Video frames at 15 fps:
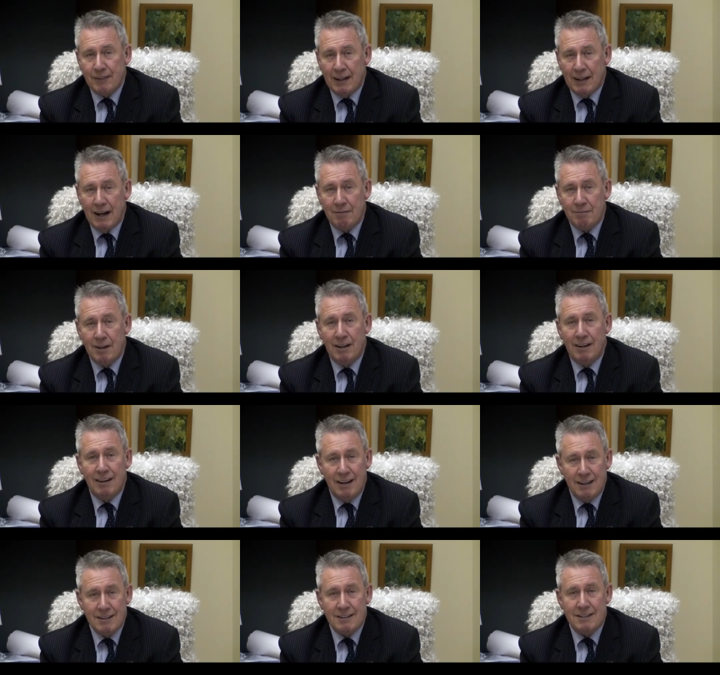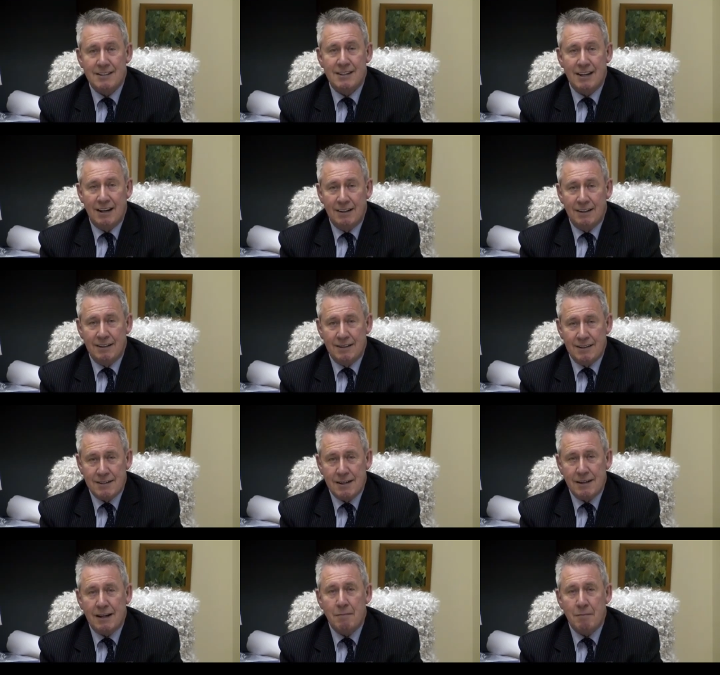and I'm delighted to say that the
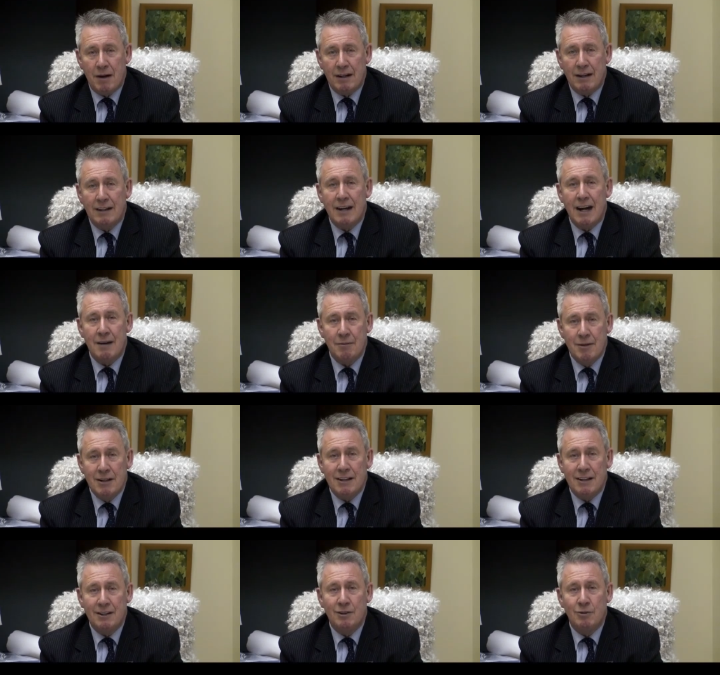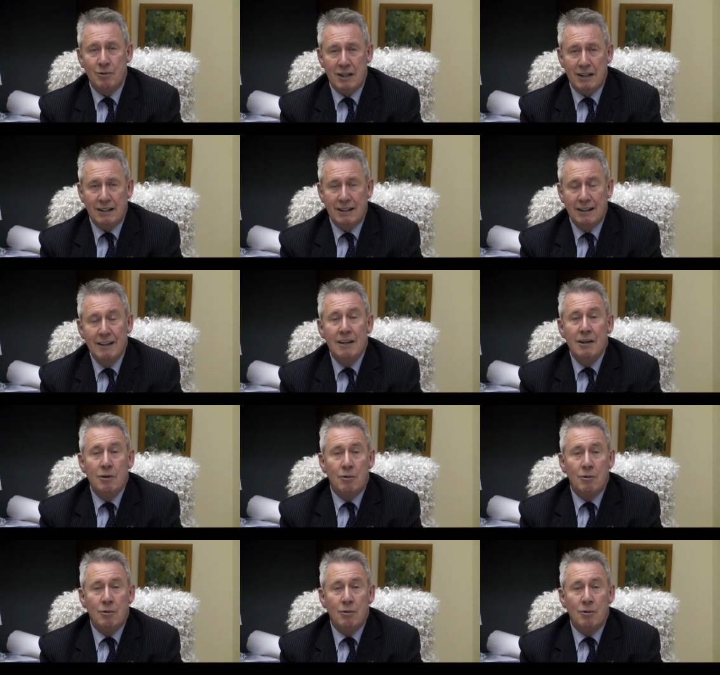circuit breaker came early in the week